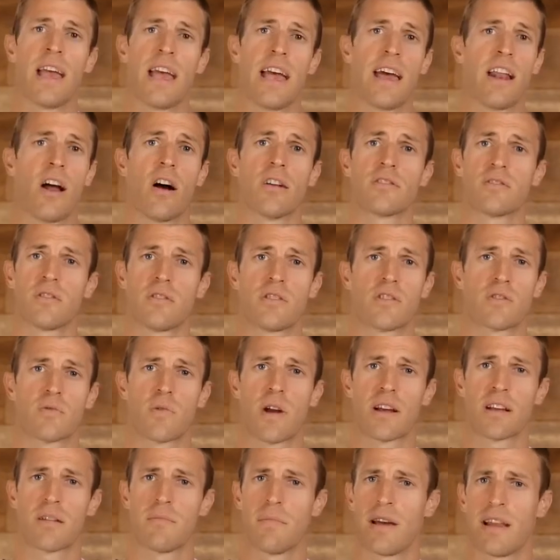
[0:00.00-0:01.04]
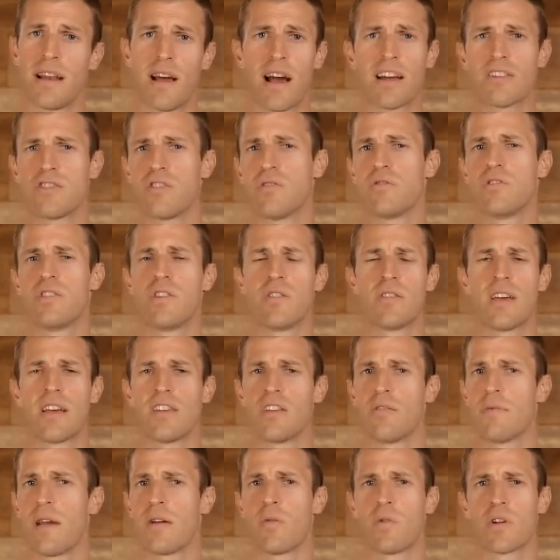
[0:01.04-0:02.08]
And also just recommend, as you do
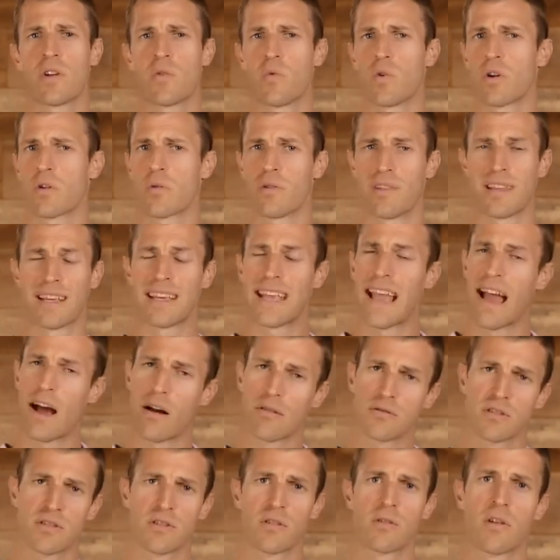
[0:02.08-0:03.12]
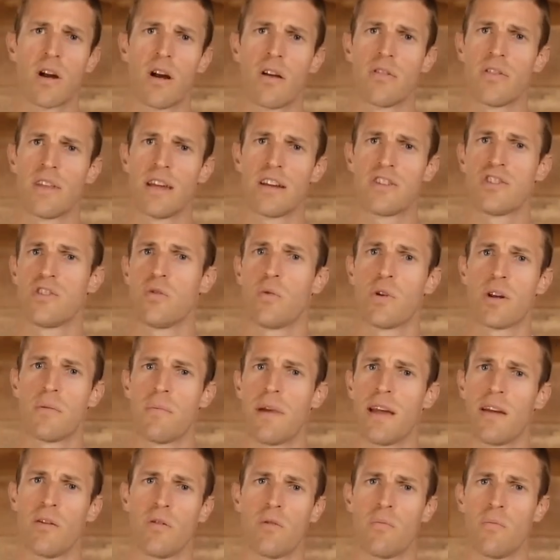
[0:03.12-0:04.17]
that, you may want to work with a counselor on this. You want to
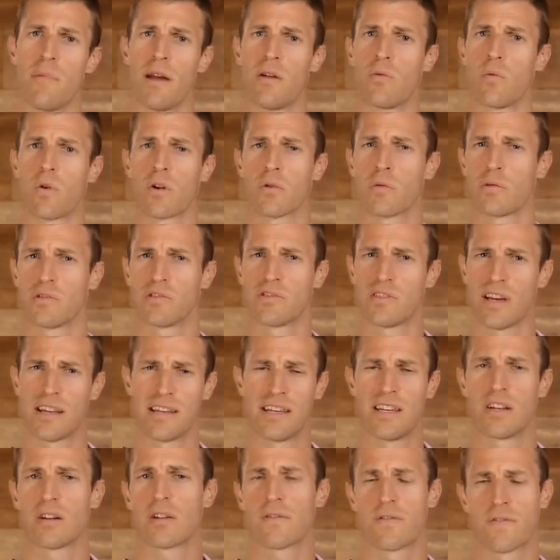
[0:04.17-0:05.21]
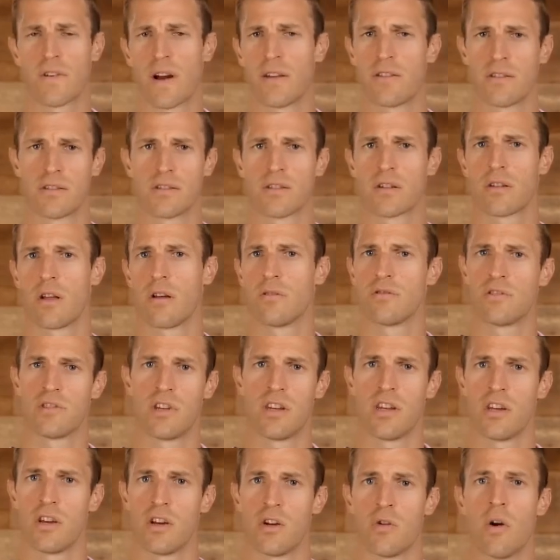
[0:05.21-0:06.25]
may, may work with a dear friend that's close
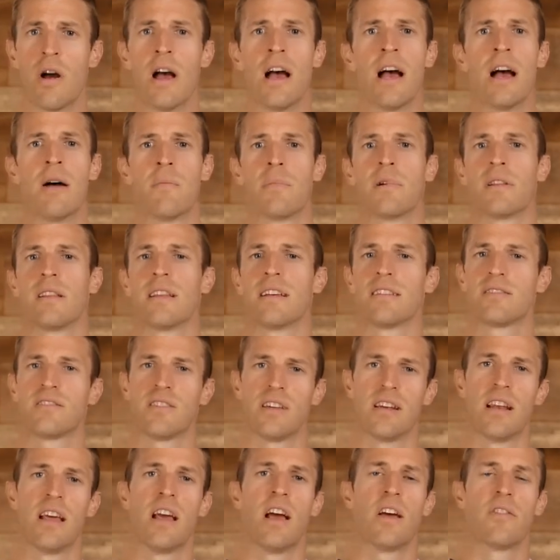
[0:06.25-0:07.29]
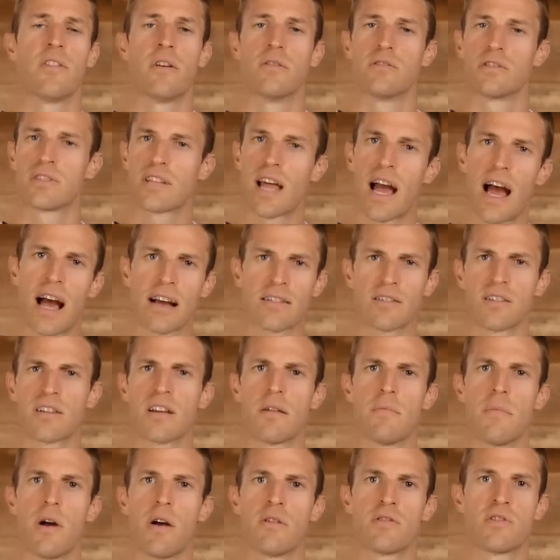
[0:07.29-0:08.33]
to you. But listen, those
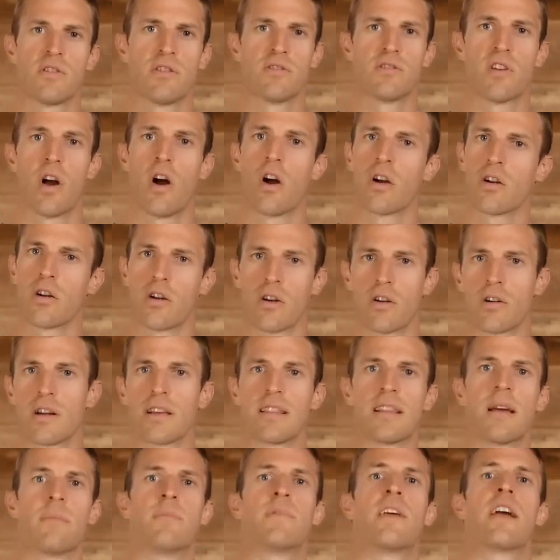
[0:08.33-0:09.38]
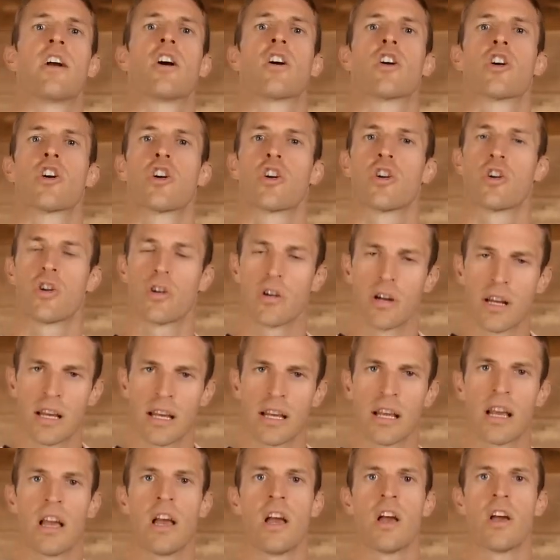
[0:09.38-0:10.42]
toxic emotions aren't hurting them. They are
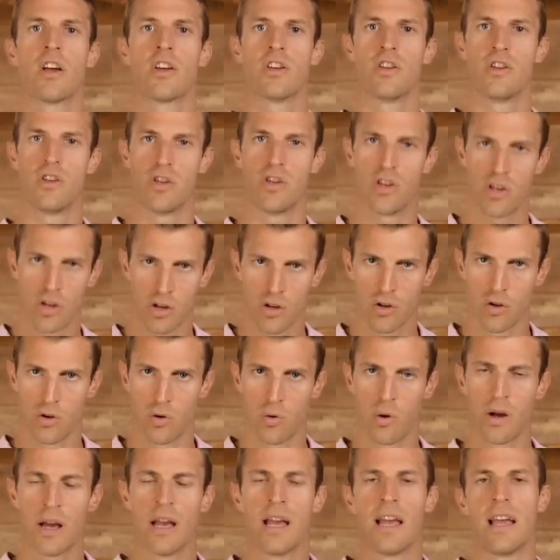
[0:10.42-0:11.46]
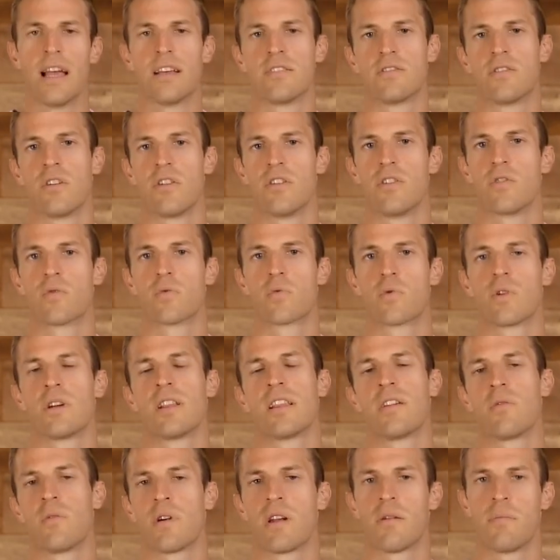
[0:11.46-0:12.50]
hurting you. And so you
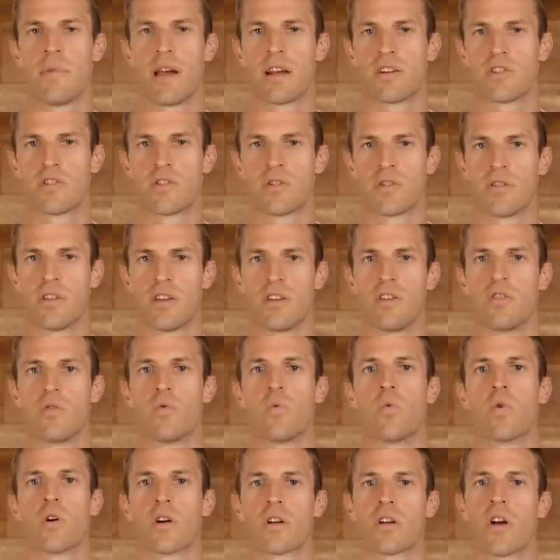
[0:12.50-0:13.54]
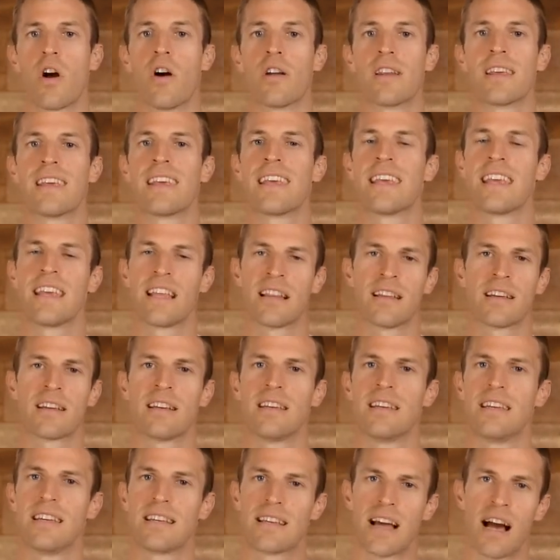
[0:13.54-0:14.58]
really want to make sure that you work on healing
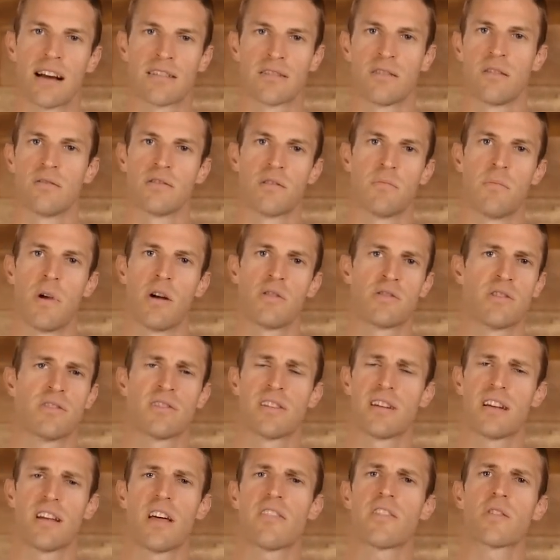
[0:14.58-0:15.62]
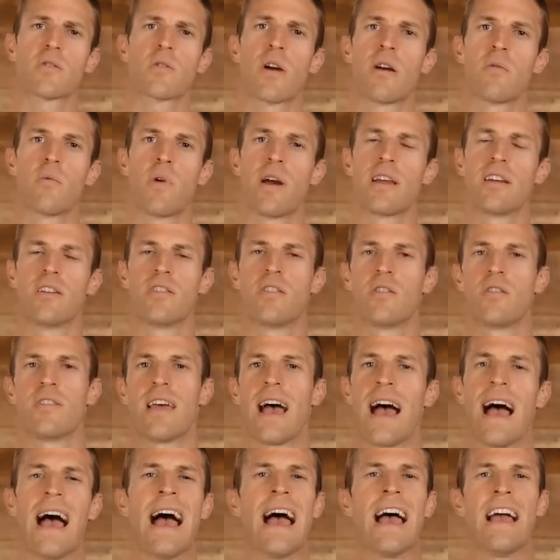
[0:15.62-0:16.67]
and detoxing those emotions. And another great way to do
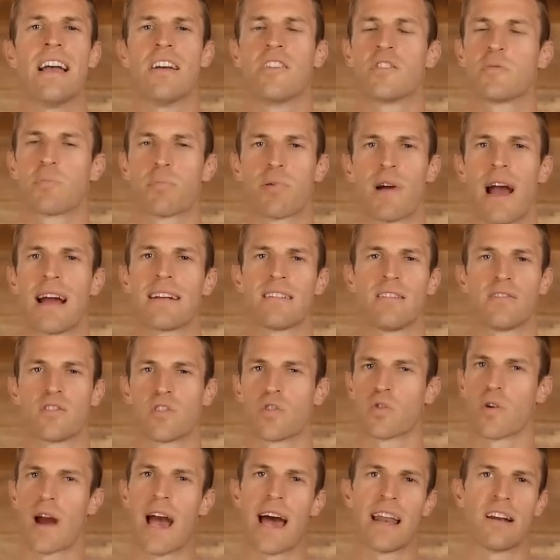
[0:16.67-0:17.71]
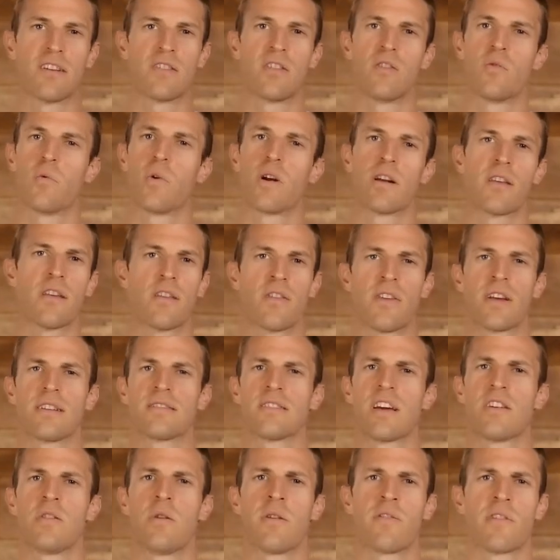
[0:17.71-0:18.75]
that is practice gratitude. One of the
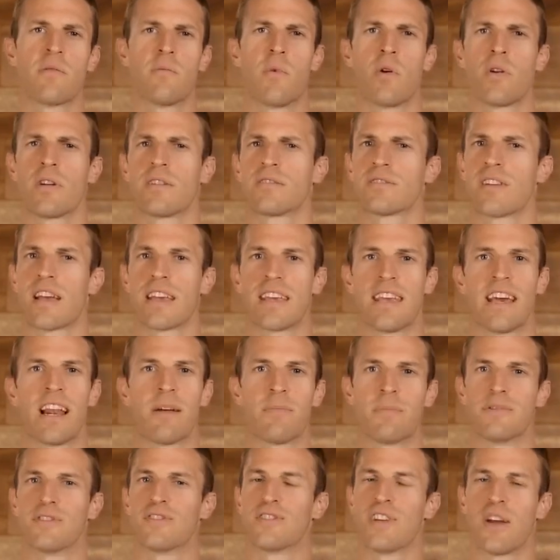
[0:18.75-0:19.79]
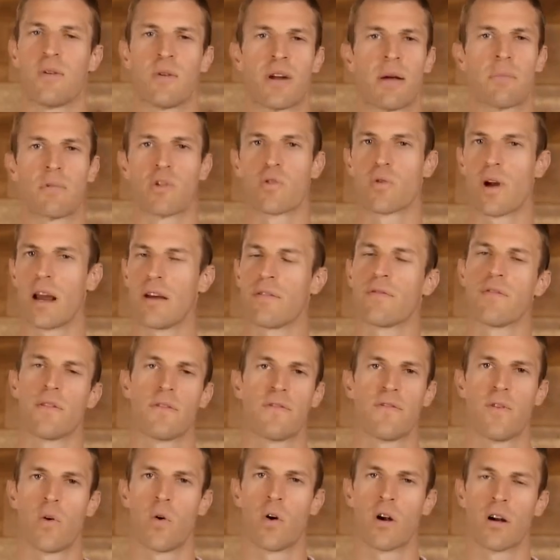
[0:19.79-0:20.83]
things I do every morning is I get up and say what I'm grateful
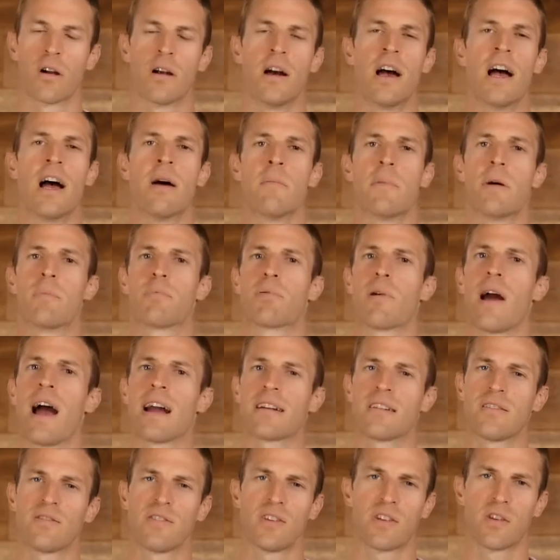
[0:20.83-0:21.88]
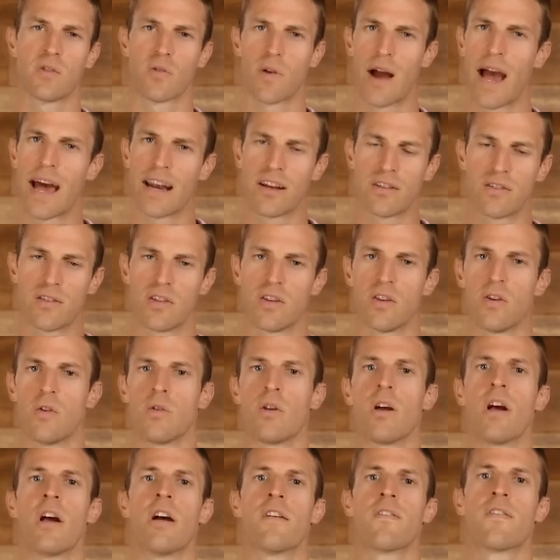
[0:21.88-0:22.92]
for, but practicing
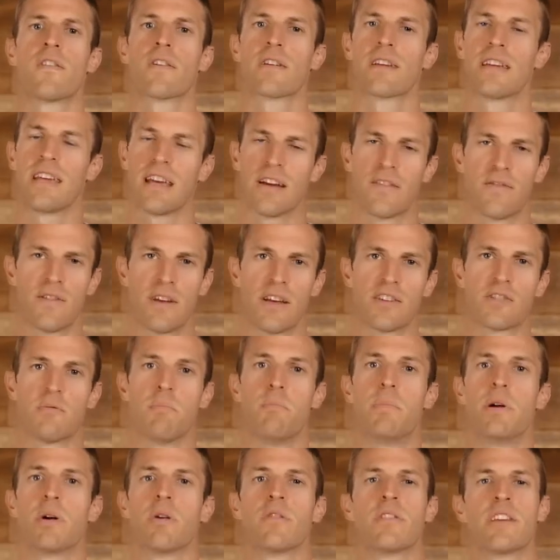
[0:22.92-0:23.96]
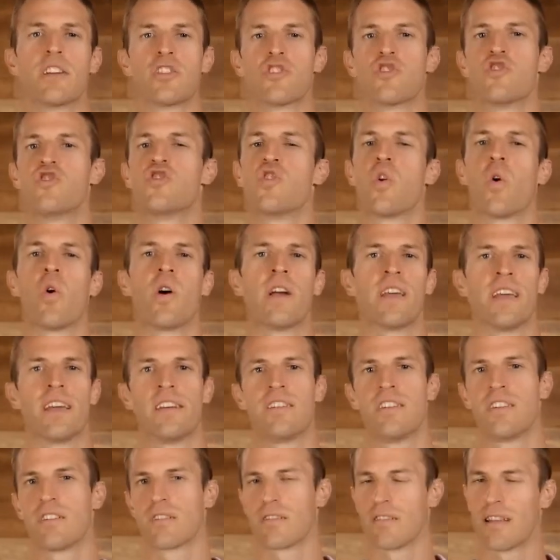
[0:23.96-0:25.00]
gratitude, forgiveness, building joy
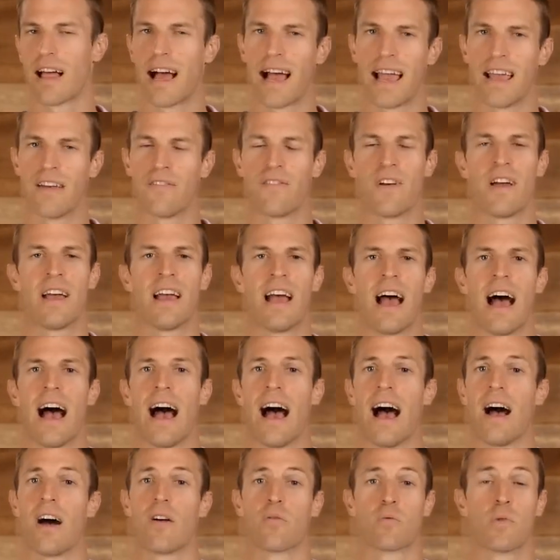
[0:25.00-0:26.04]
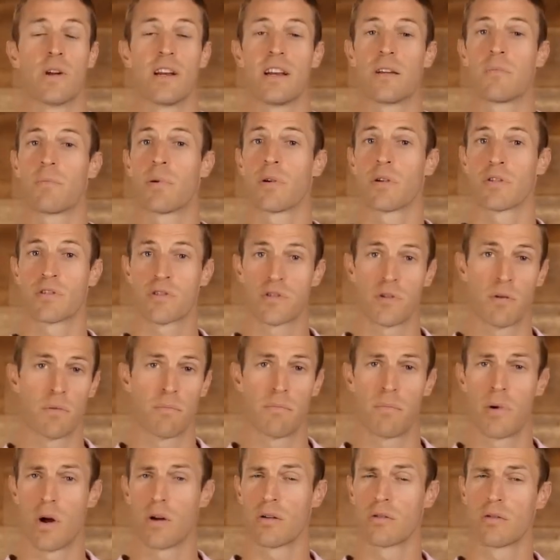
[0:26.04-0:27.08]
into your life, uh, reading personal
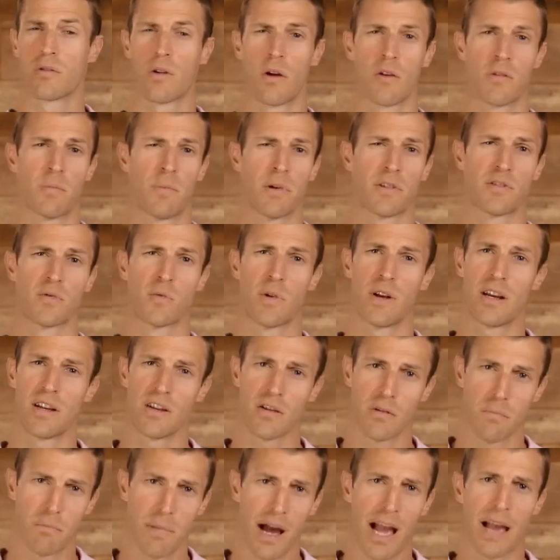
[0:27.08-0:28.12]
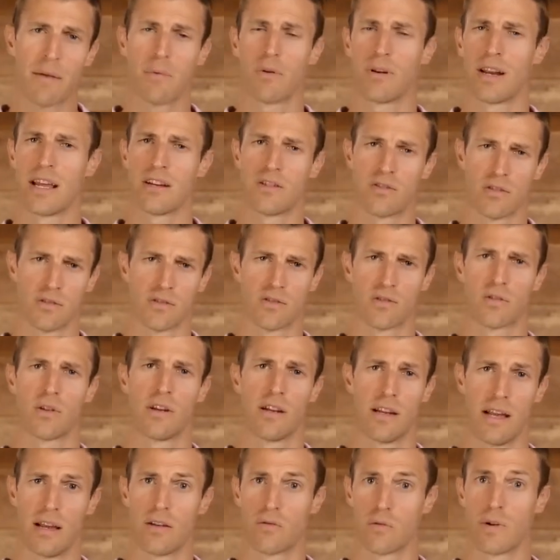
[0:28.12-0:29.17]
growth books, reading your Bible and ancient,
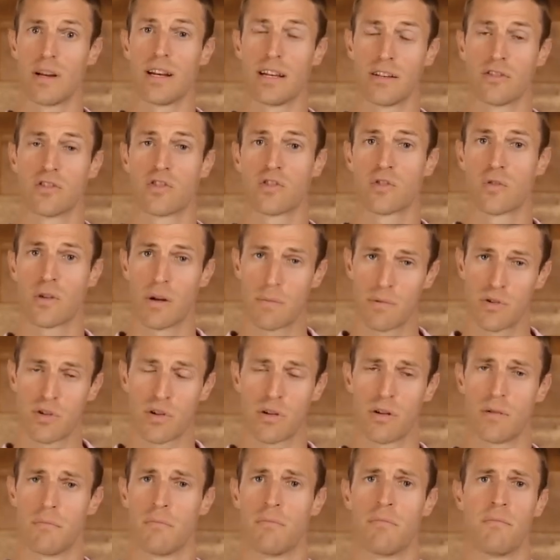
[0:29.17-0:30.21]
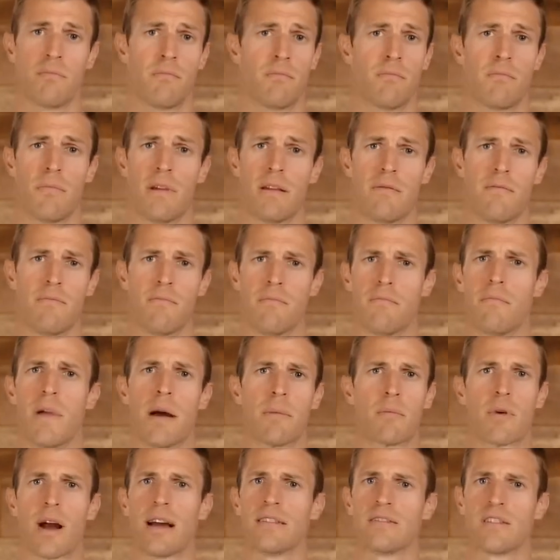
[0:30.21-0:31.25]
and reading scripture and
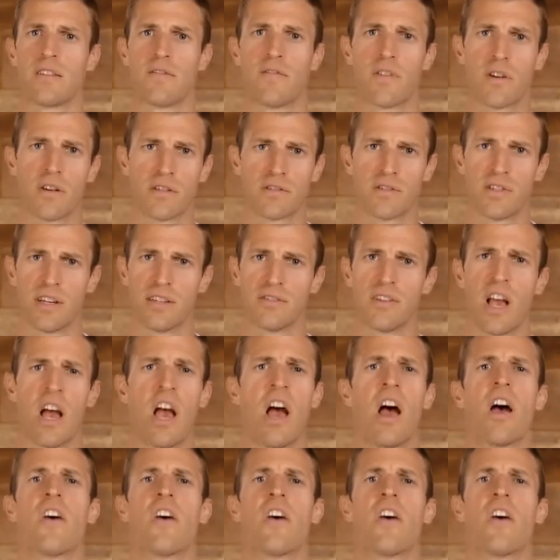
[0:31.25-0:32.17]
memorizing verses.